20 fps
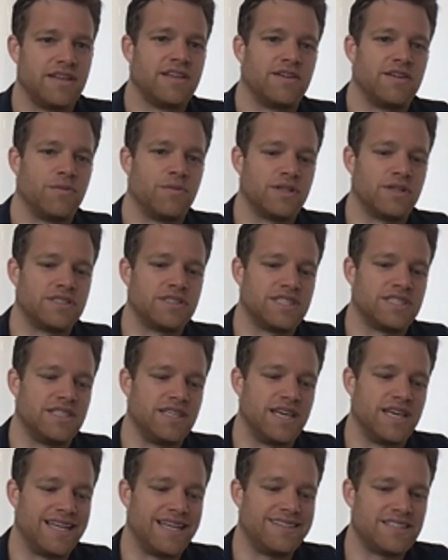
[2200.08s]
What's
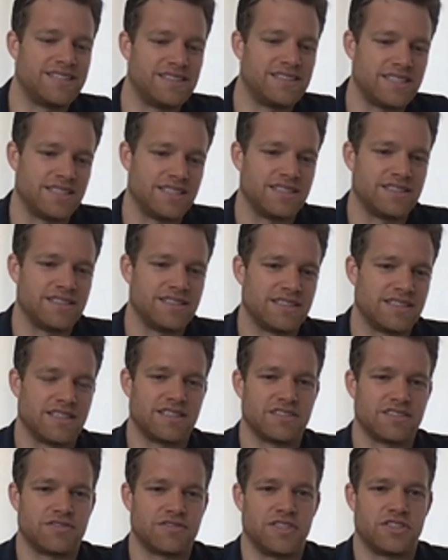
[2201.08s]
the entity that
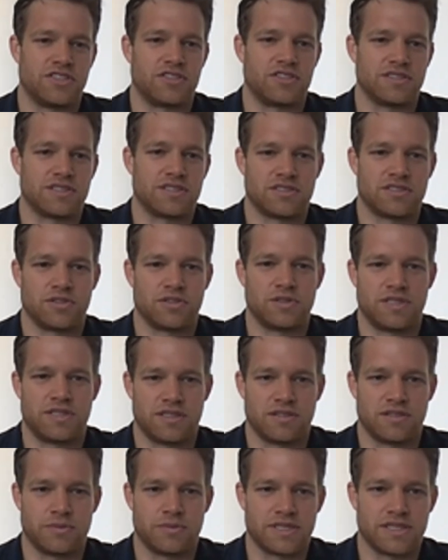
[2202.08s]
this feature is
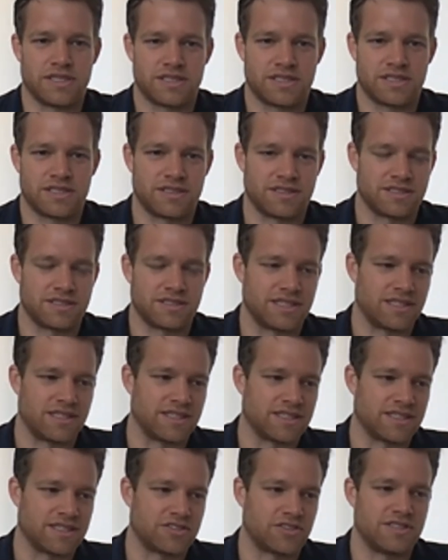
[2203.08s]
associated with? Say
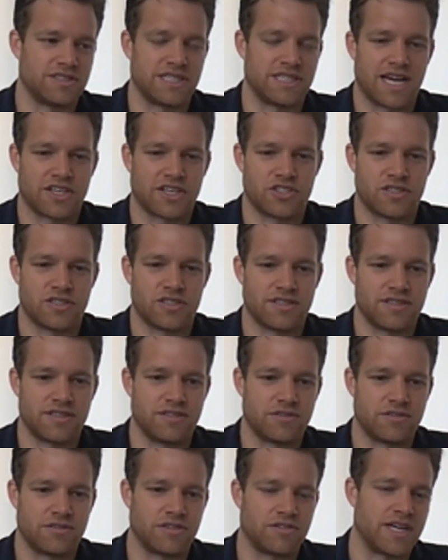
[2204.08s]
like a transaction
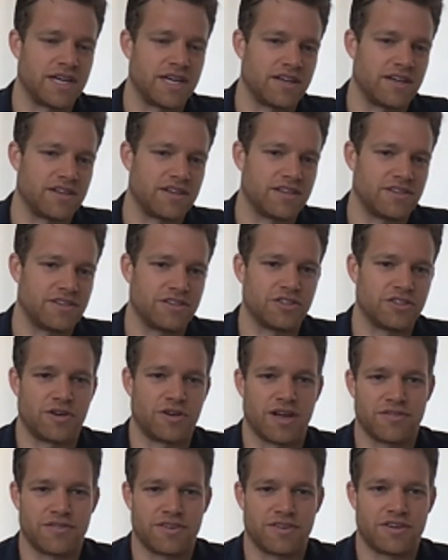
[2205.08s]
or a rider or
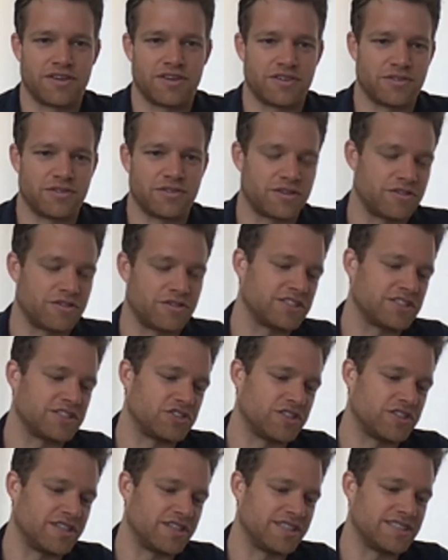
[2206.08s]
driver or a
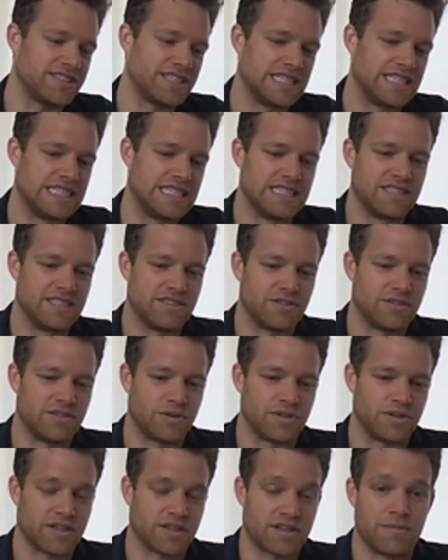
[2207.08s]
restaurant,
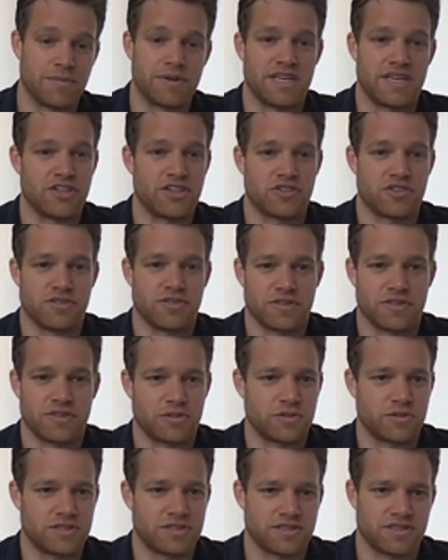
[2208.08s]
or a combination of
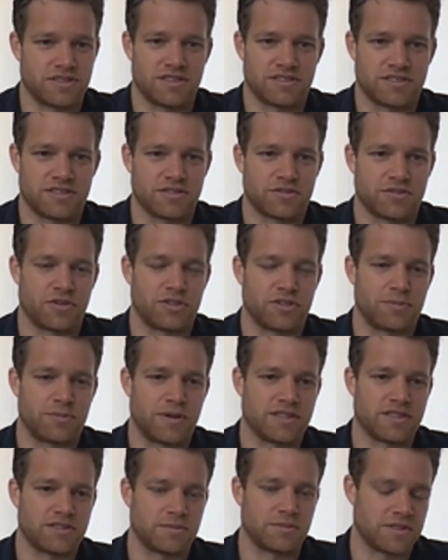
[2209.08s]
those is also, of course,
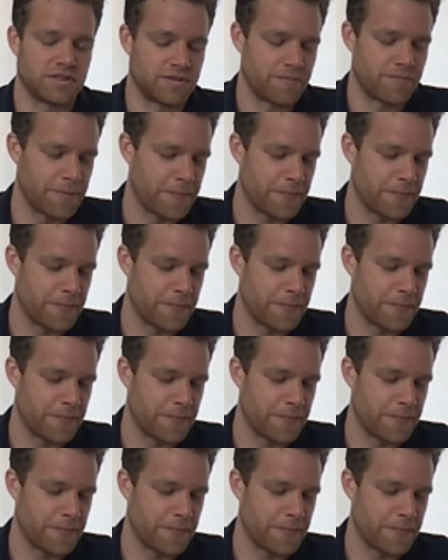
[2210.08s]
possible.